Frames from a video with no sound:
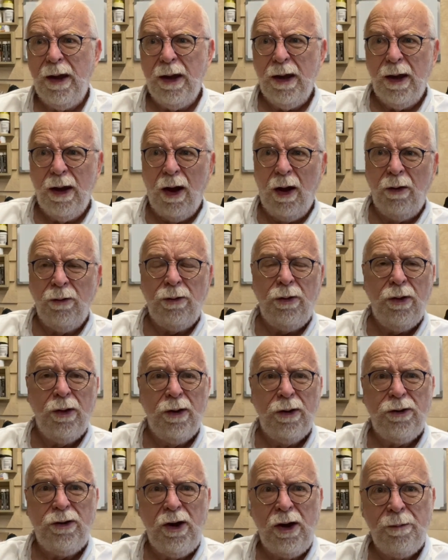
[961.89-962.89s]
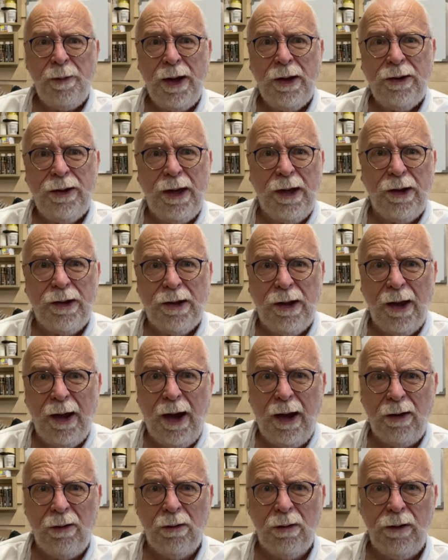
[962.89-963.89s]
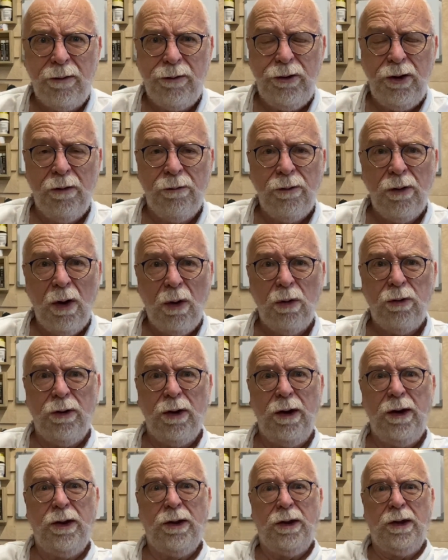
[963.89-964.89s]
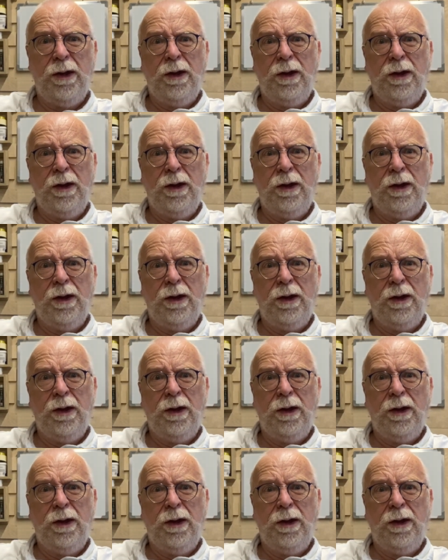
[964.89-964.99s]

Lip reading: on the domestic side, I don't know if you've noticed,